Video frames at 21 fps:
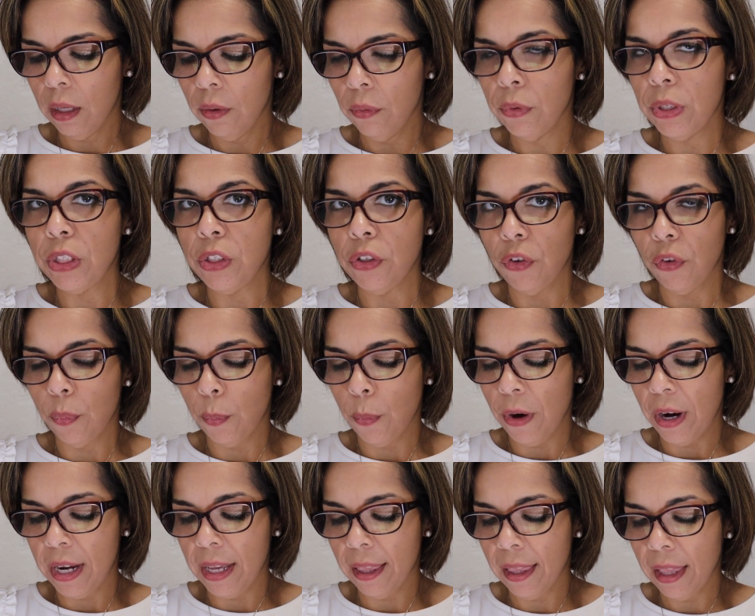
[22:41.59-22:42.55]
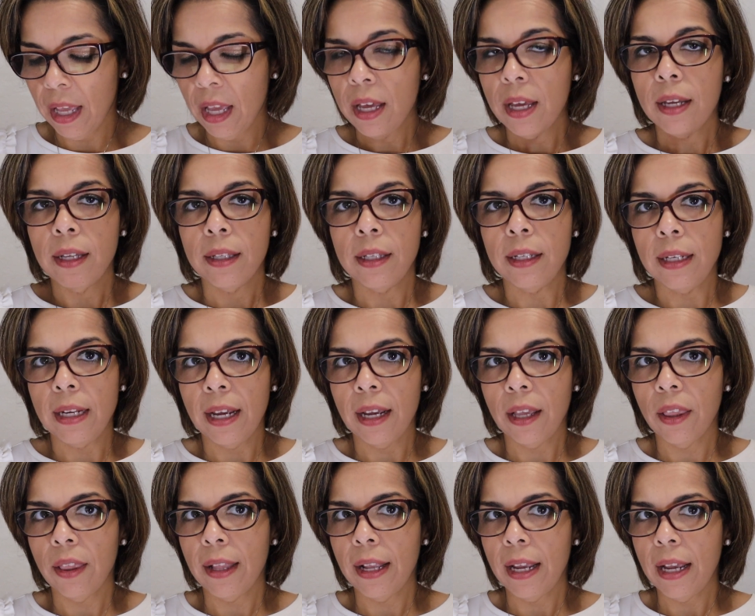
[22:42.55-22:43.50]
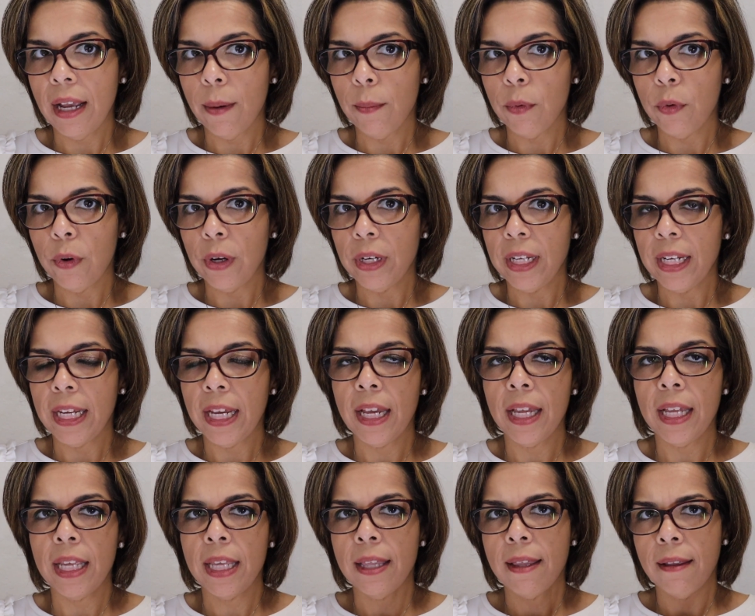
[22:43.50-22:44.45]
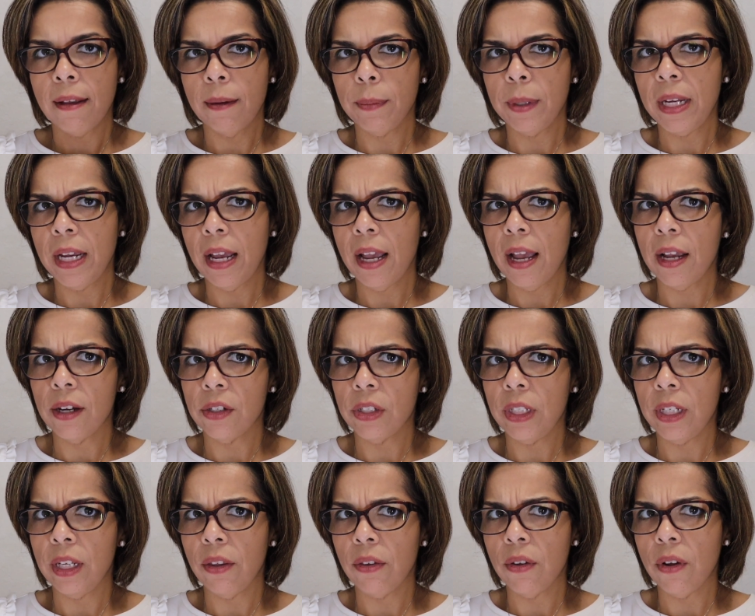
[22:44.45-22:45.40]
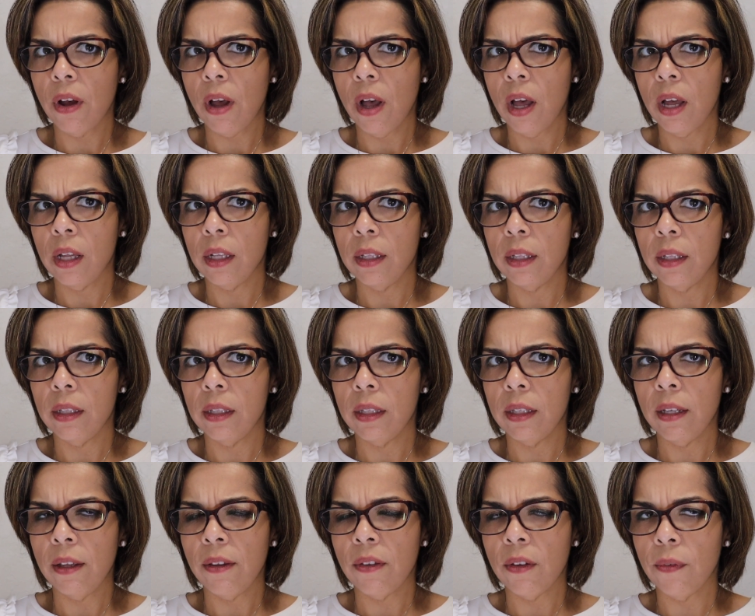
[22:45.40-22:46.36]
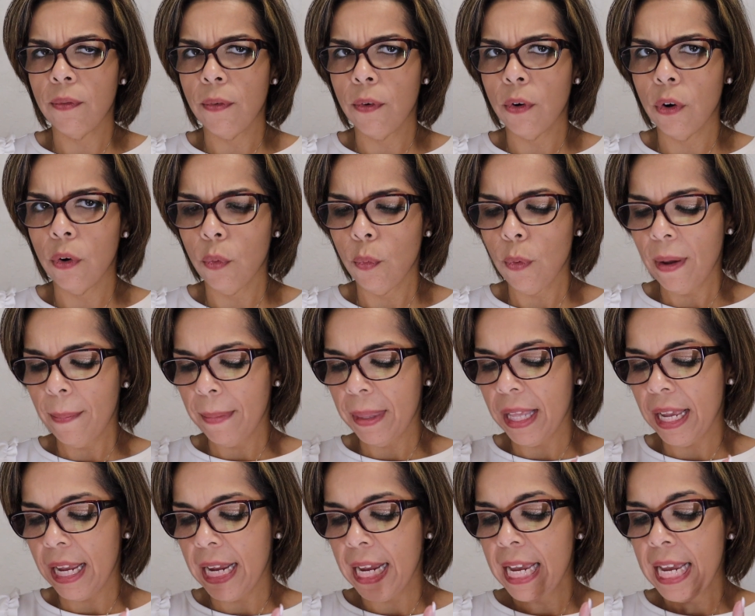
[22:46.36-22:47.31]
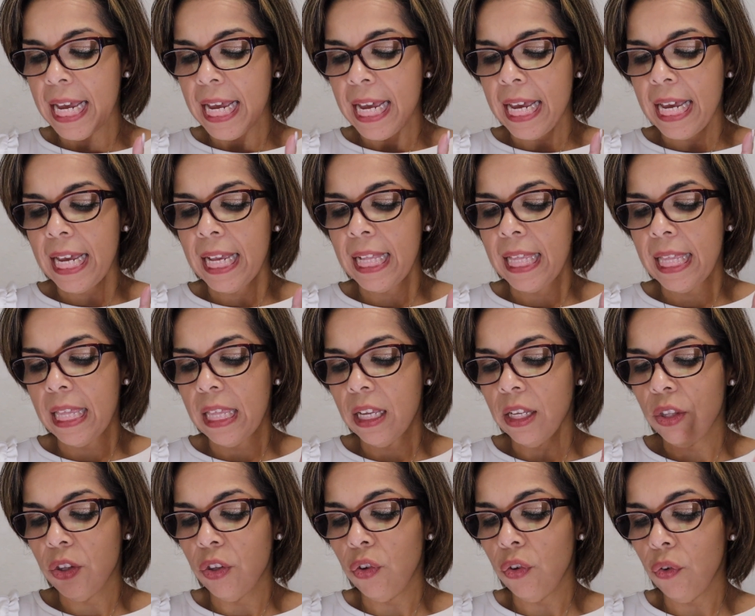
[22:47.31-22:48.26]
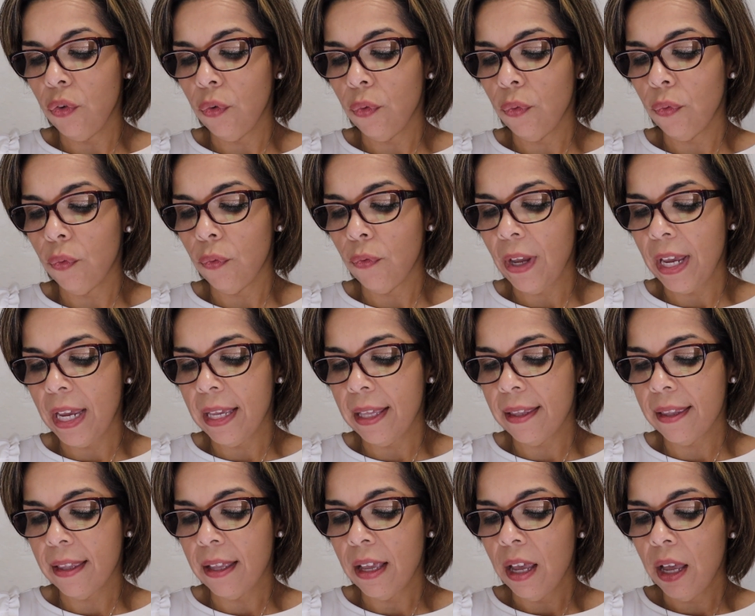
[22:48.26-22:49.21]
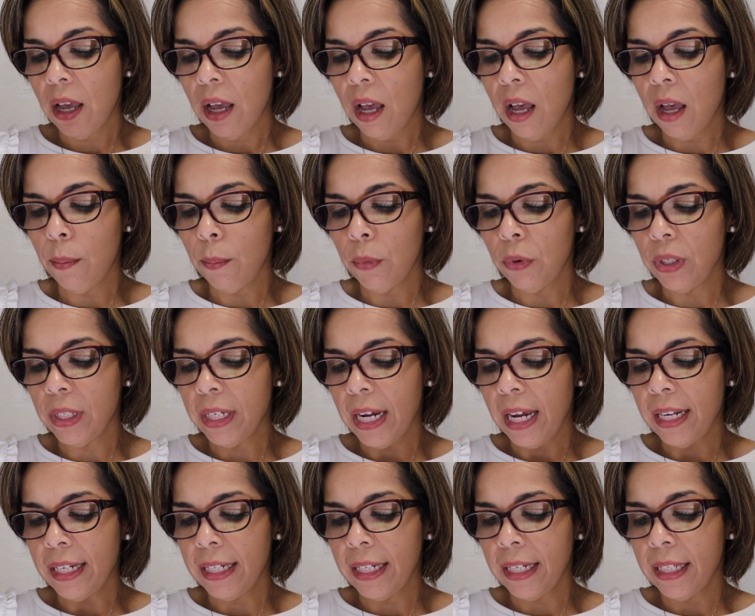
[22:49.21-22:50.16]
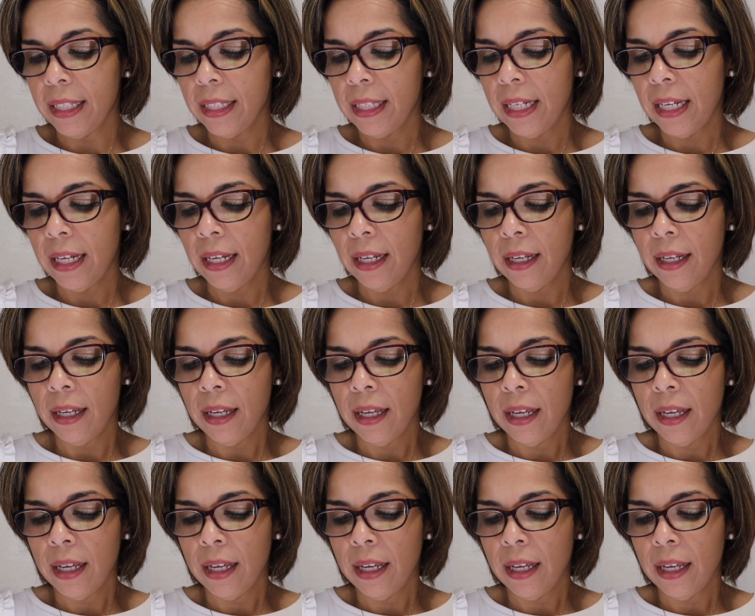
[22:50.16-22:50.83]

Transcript: reduced price. The next thing I'm going to get is something I actually saw on the Sephora website. It's the Too Faced Amor Caliente